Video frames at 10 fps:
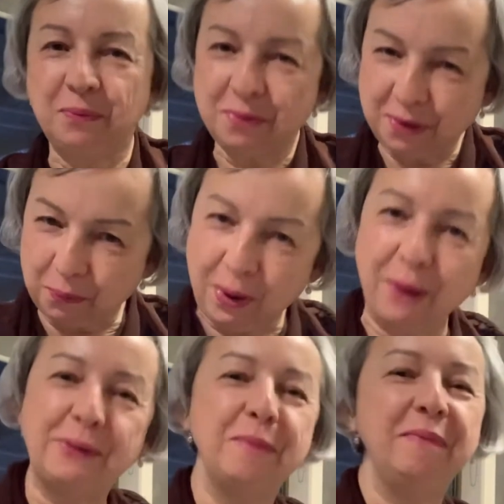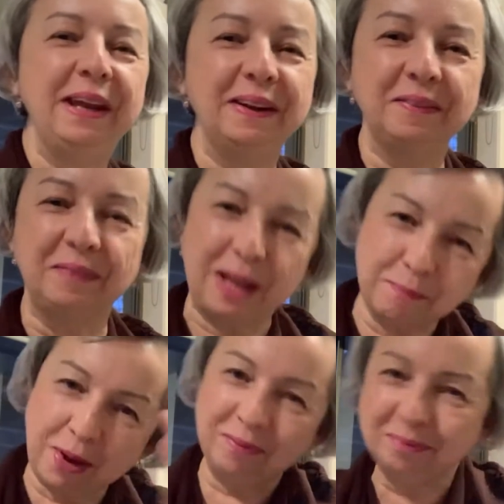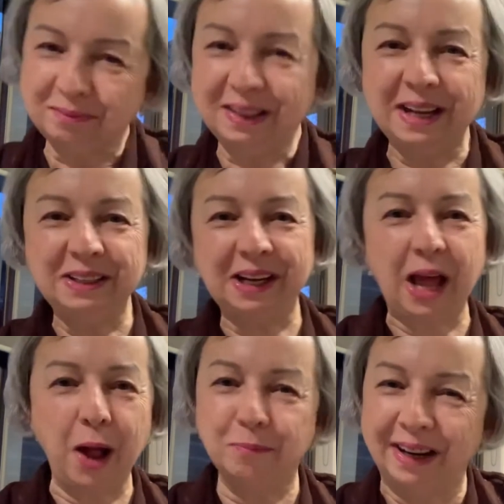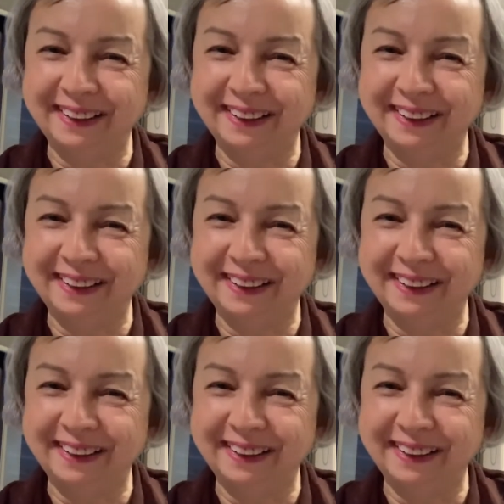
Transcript: So welcome in. Come on, in you come.